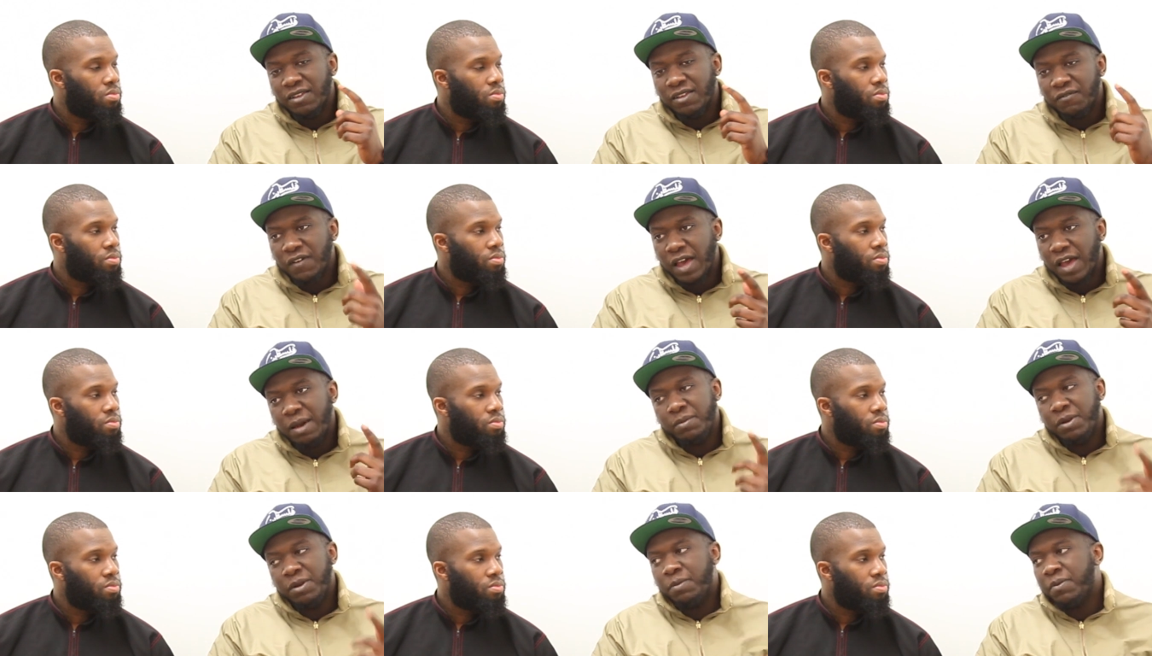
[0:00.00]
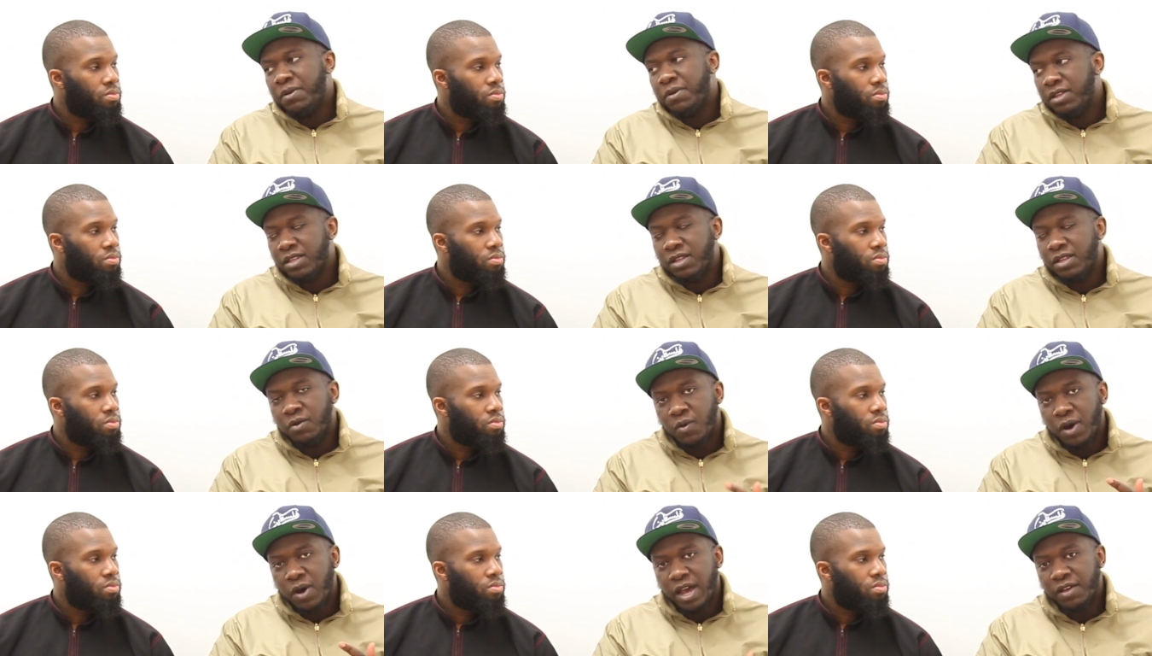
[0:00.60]
Speaker 1: the family, the
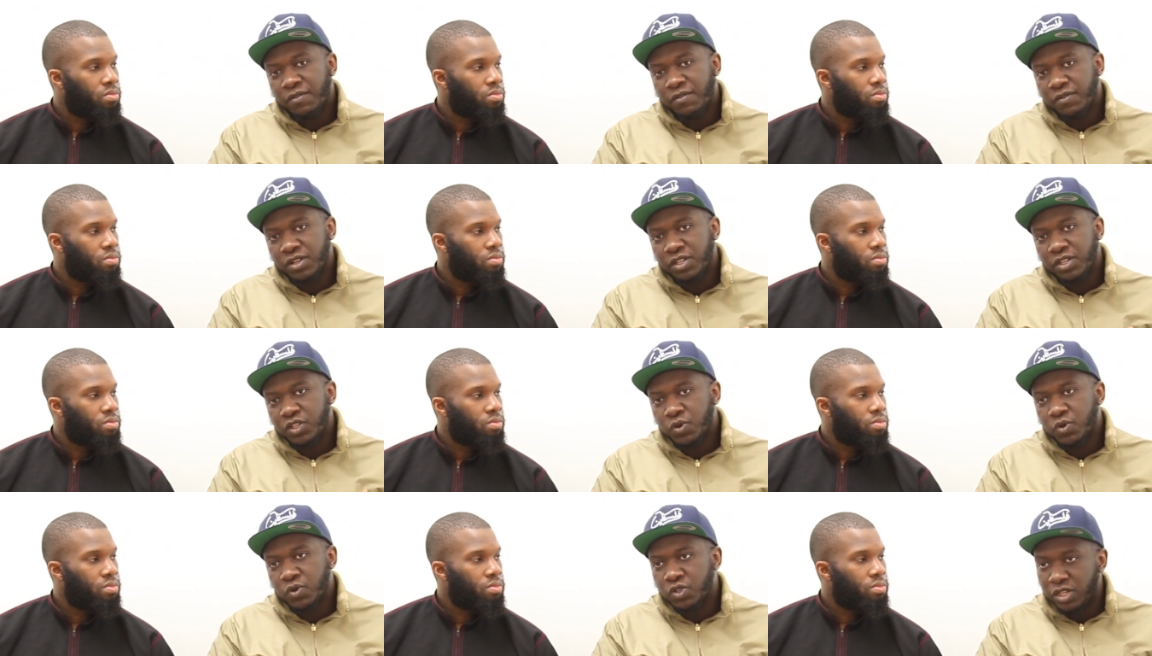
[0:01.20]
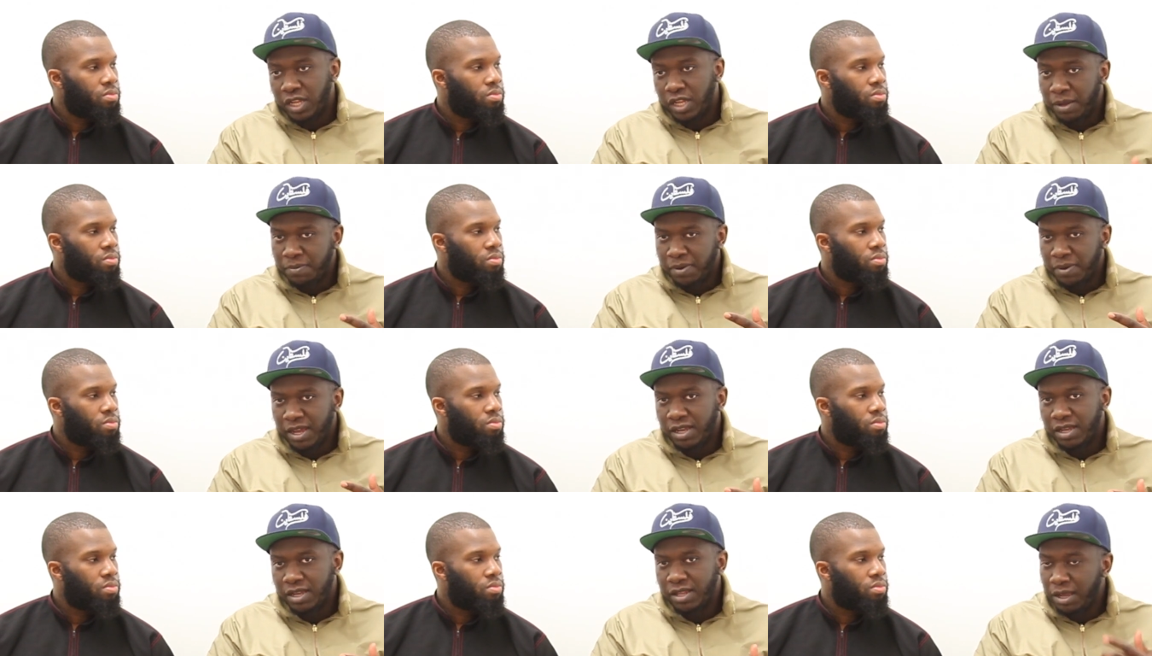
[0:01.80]
wife and the children, they
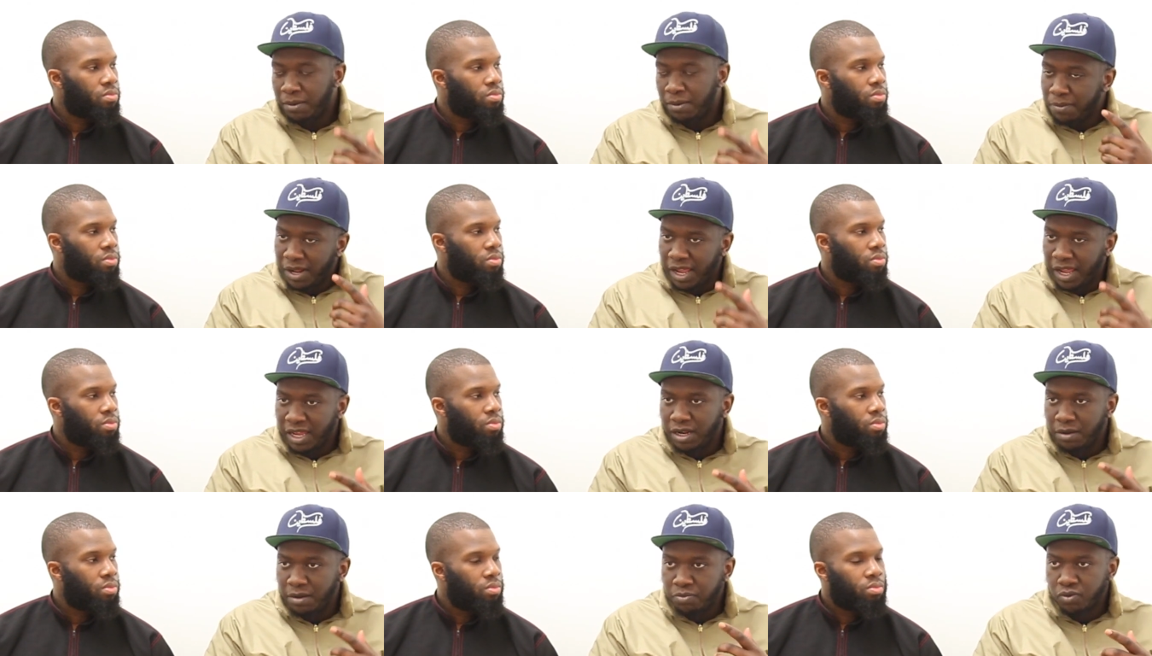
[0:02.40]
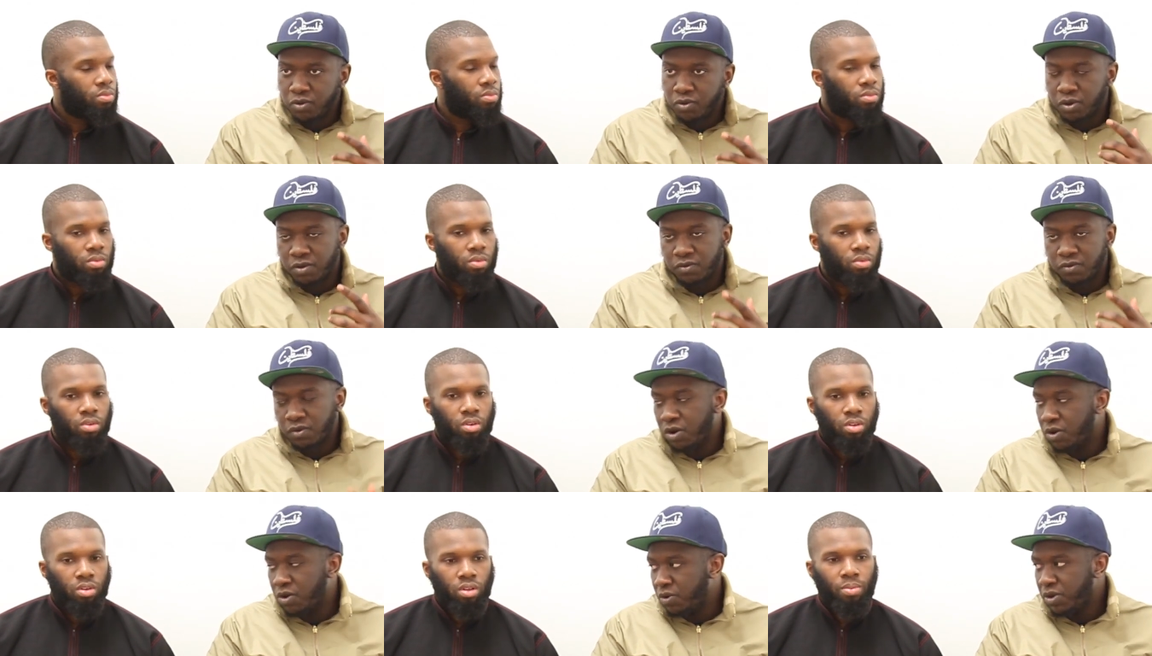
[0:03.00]
pay they play an important
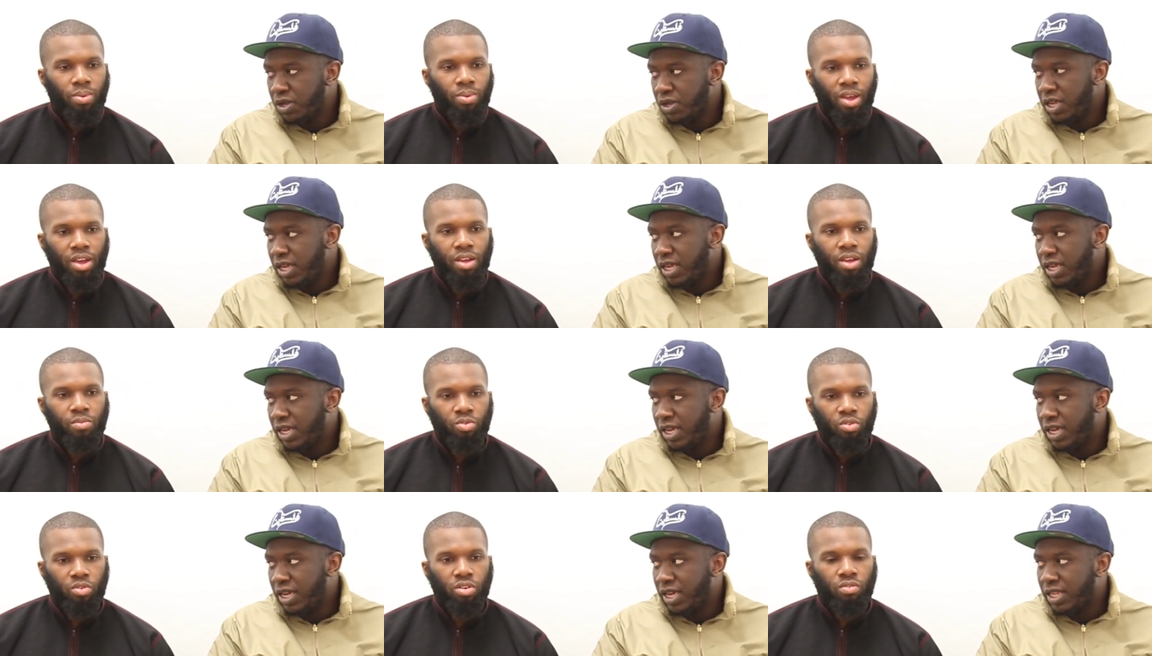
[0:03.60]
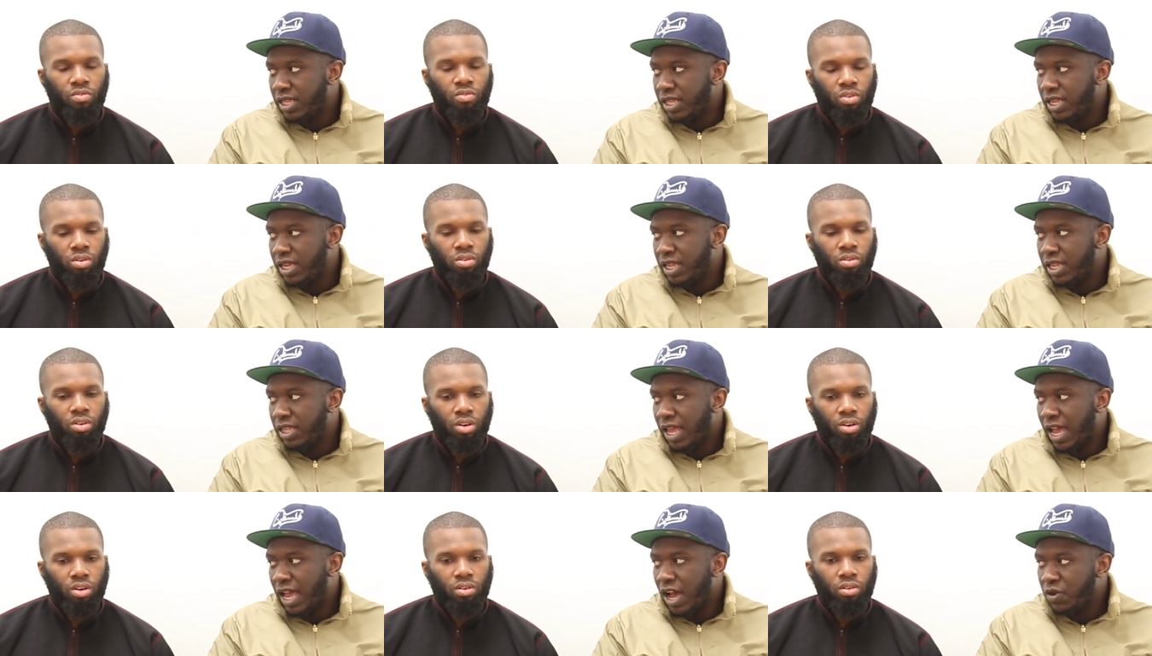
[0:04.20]
role important in, role, in yeah.
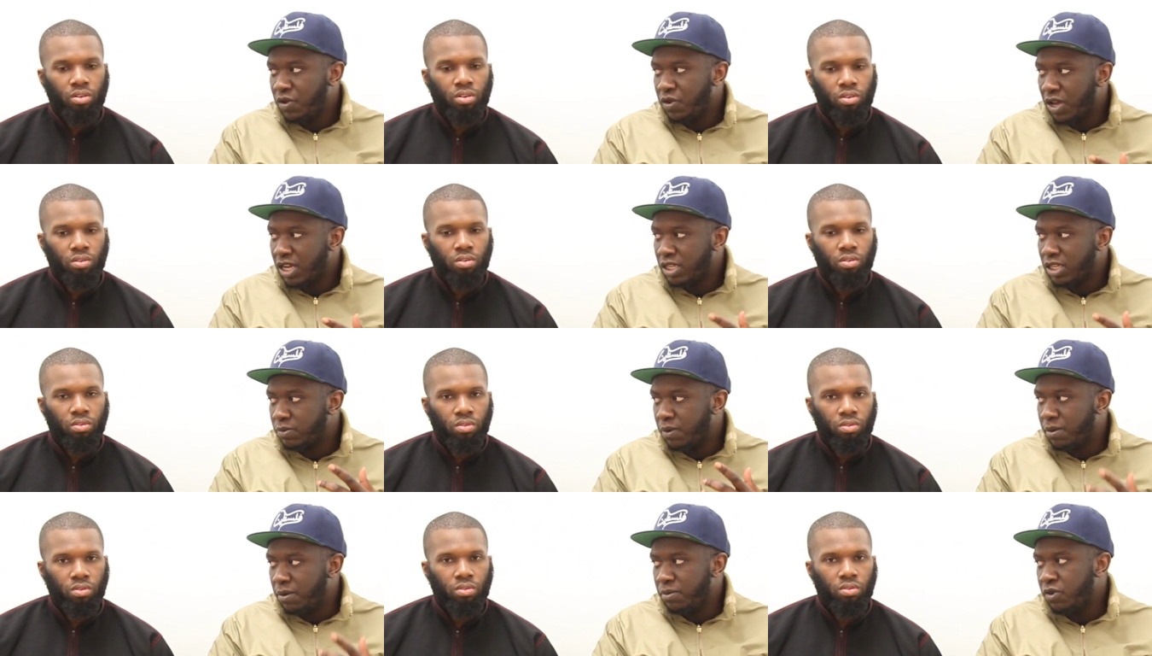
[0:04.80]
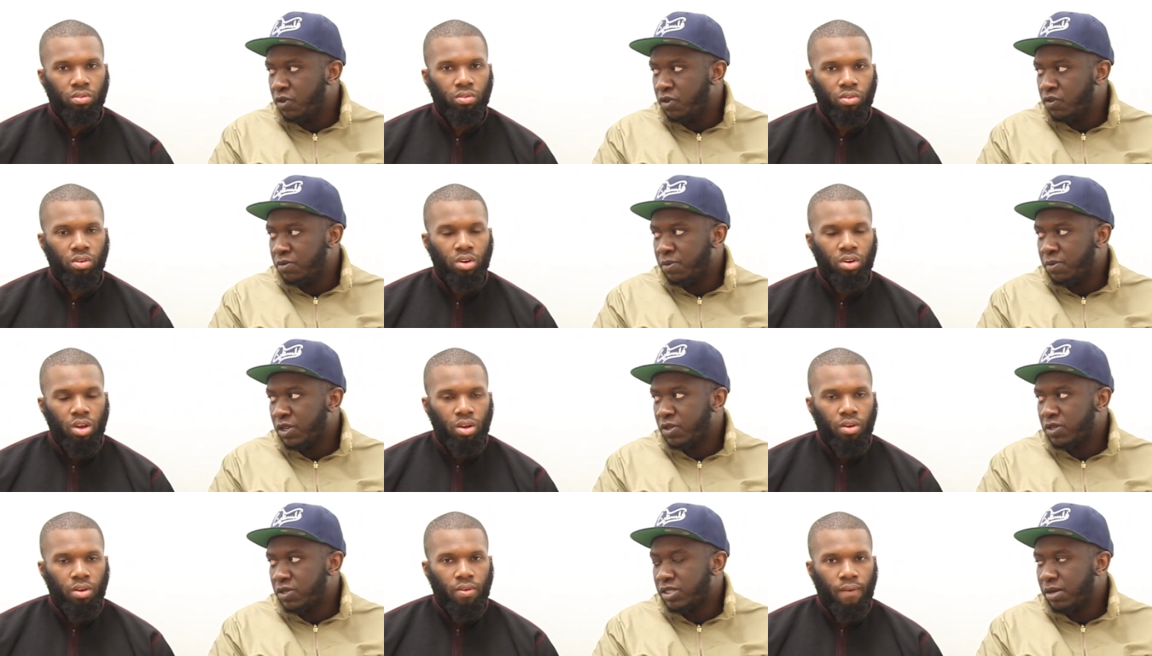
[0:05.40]
how your husband moves
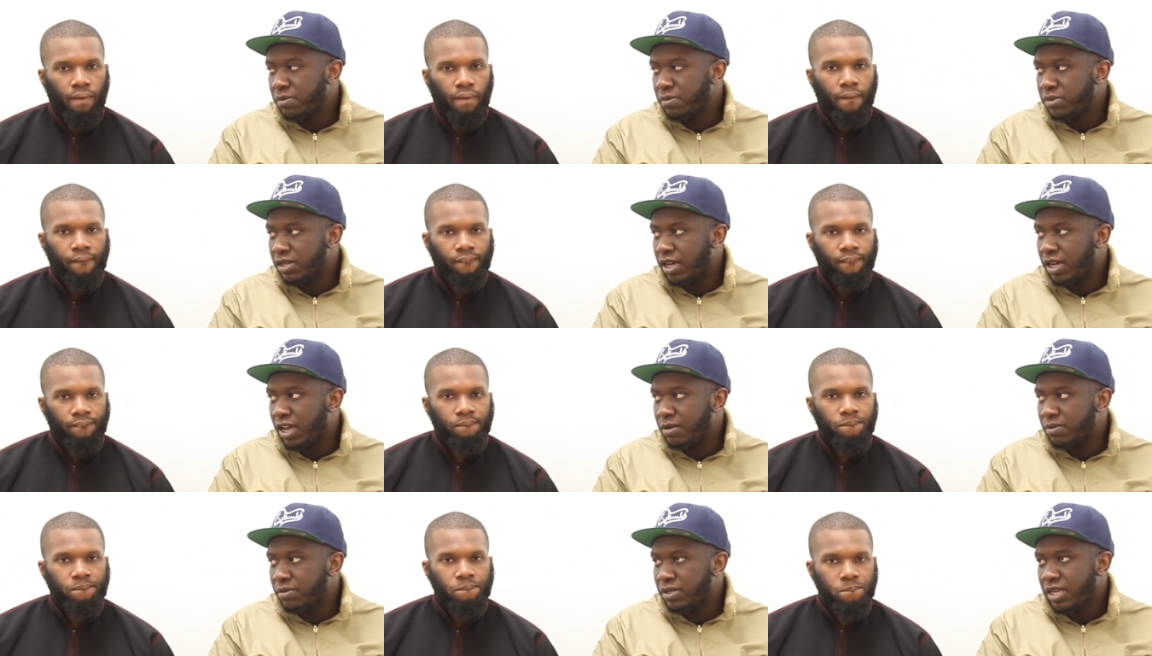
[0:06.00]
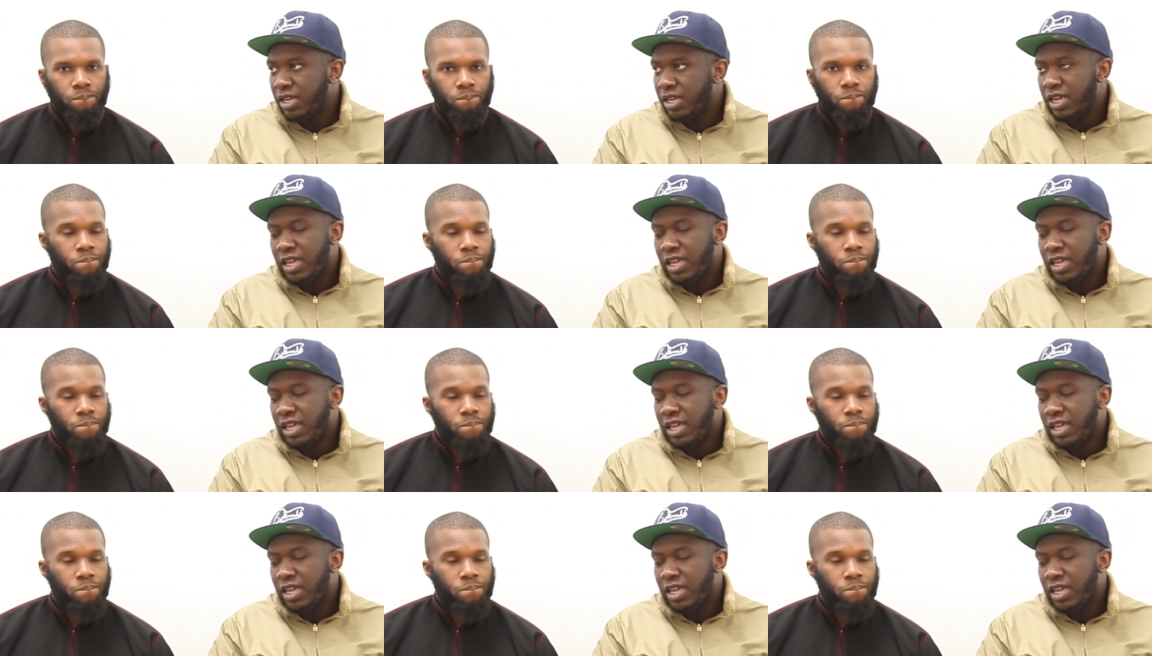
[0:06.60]
because sometimes